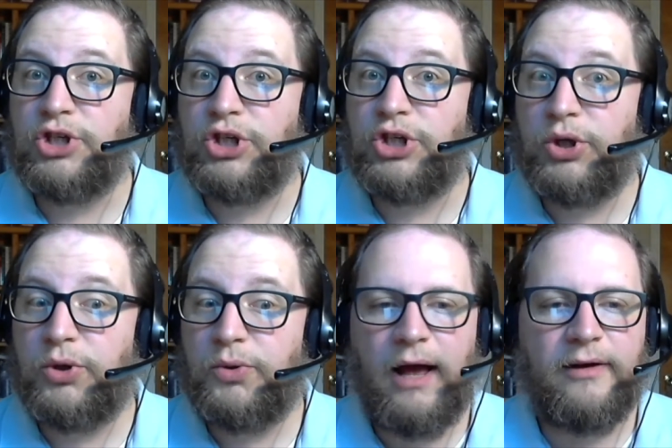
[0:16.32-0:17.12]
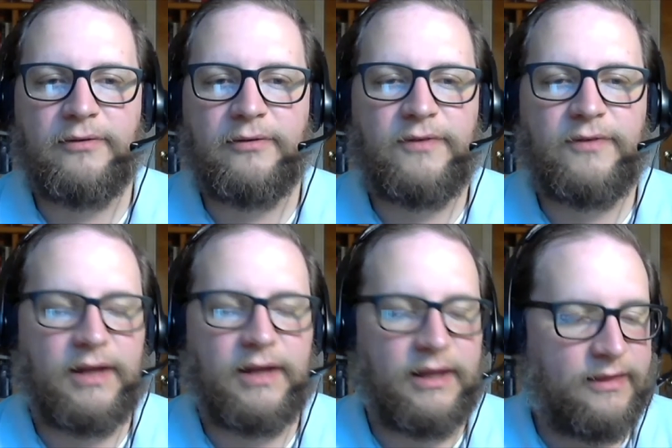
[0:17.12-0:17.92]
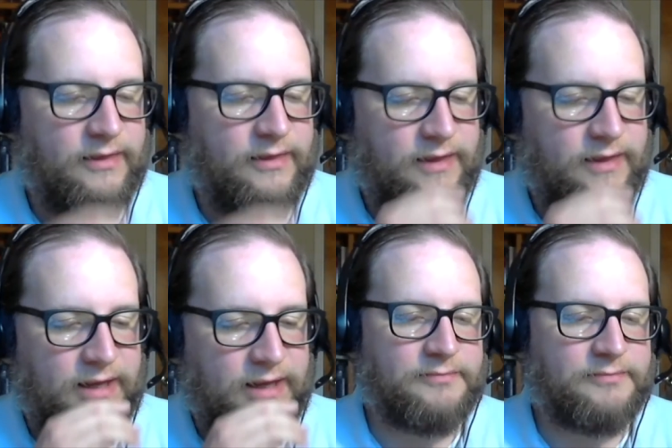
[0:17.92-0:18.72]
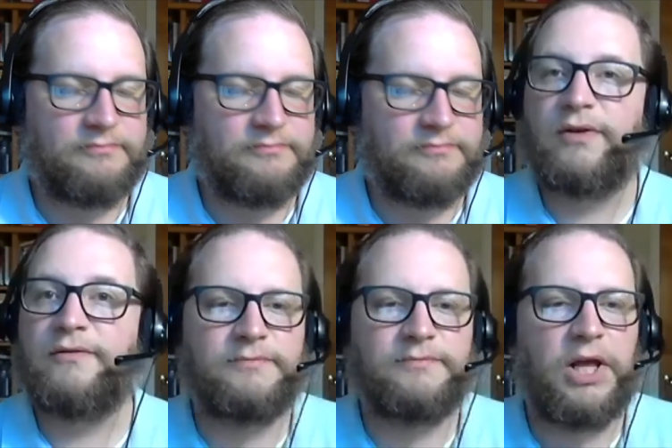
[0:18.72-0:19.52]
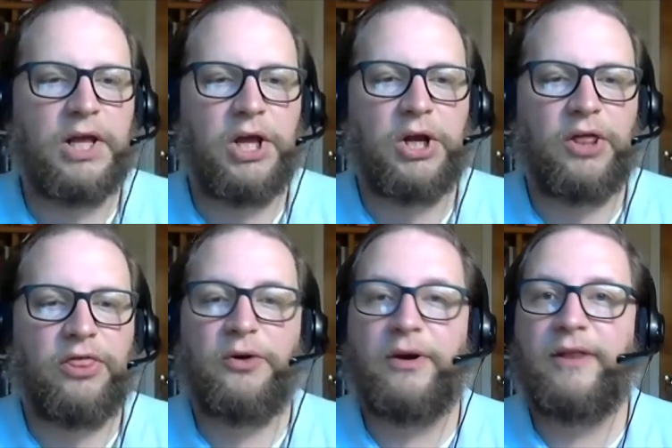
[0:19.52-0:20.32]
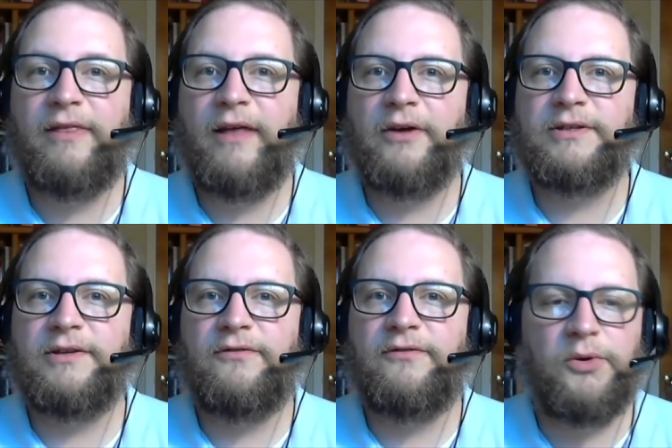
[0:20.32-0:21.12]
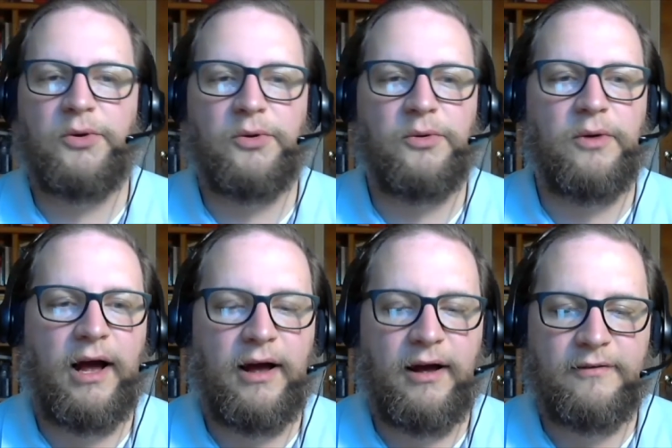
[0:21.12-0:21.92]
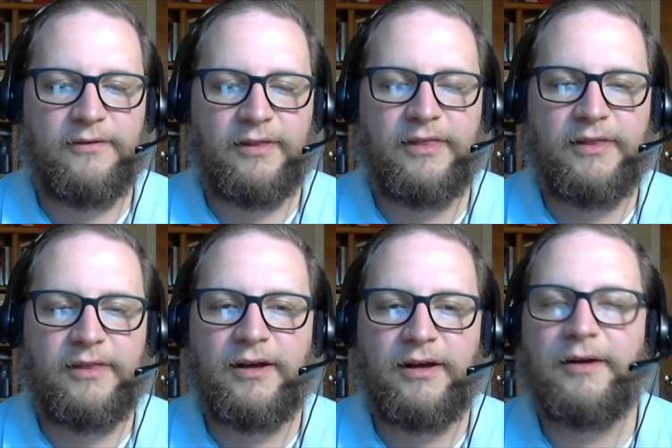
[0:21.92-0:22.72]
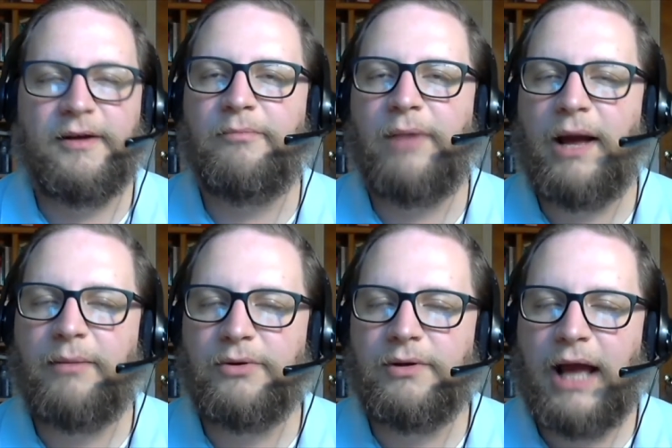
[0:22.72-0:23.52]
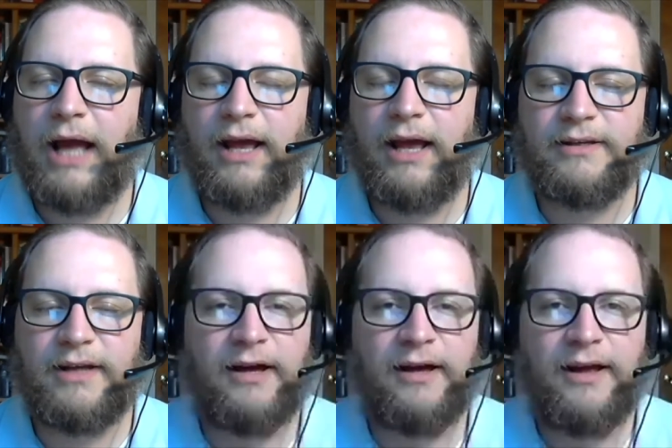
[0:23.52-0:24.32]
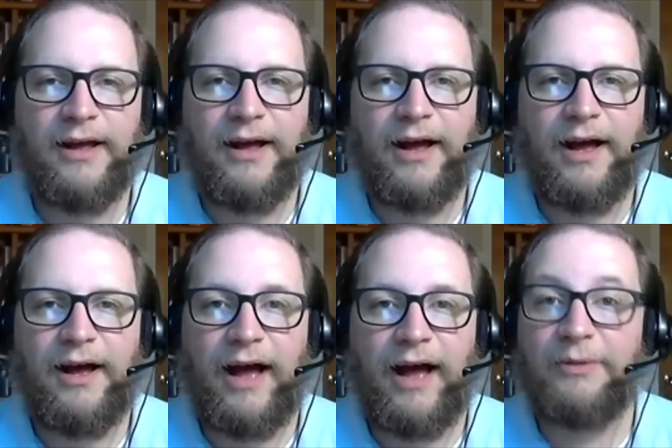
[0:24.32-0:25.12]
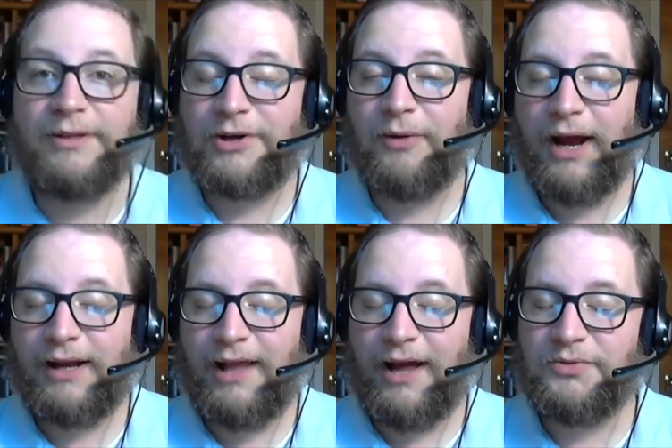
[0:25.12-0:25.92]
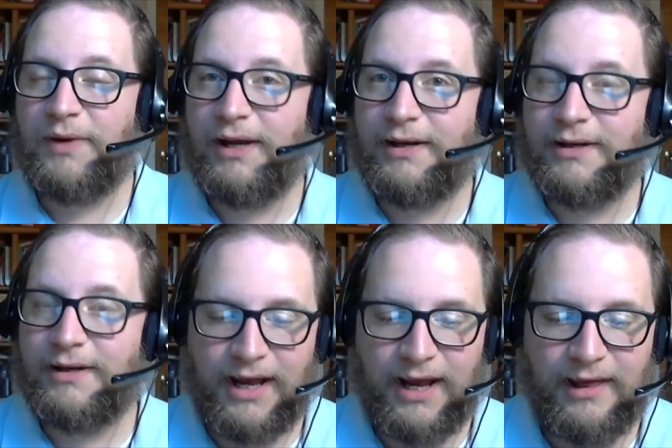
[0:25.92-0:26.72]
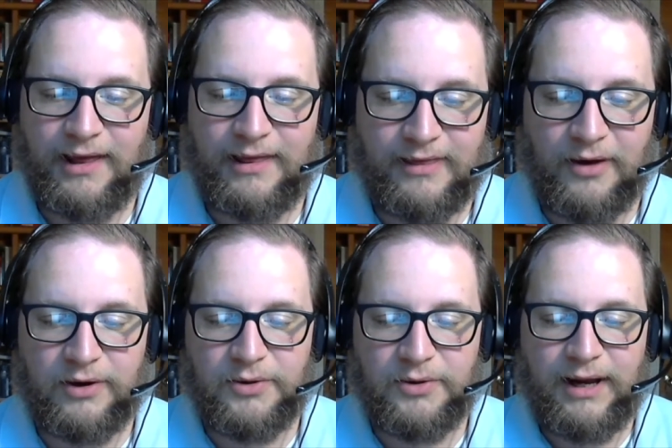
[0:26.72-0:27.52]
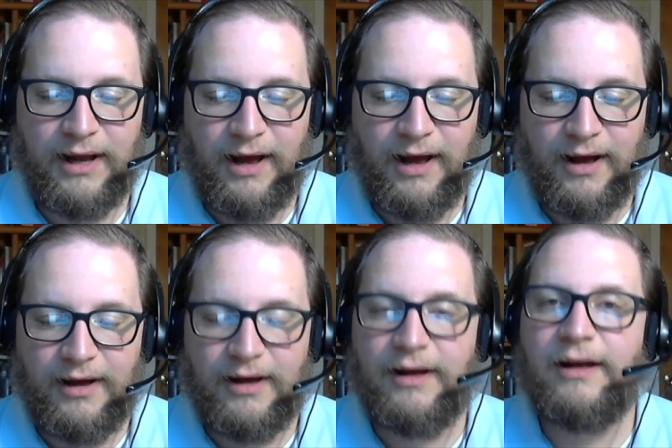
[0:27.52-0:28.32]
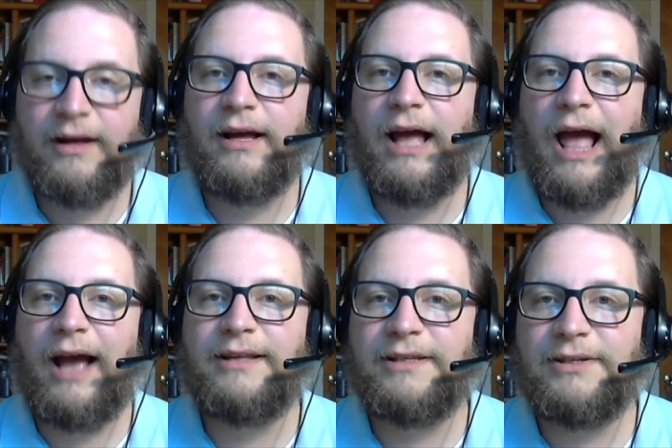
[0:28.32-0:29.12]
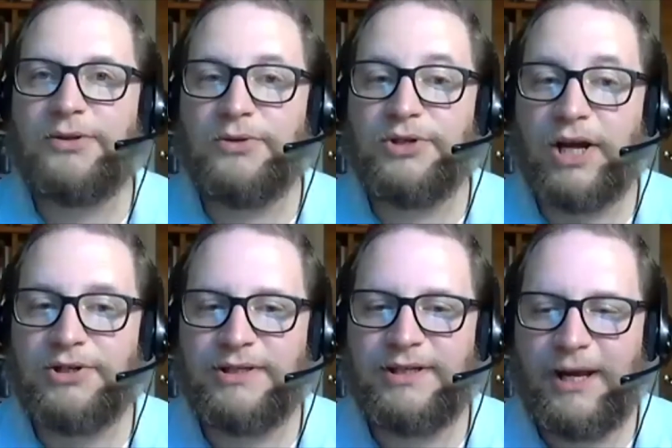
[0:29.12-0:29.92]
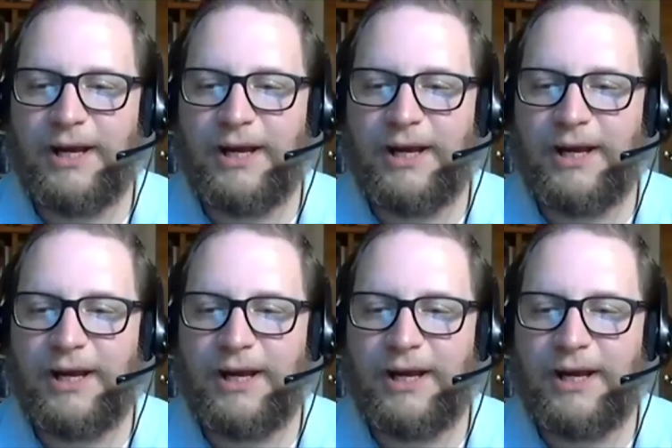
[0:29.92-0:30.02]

of the sort of 30,000 view of the Bible, and I was correct last week to say that we're doing Exodus through Judges today,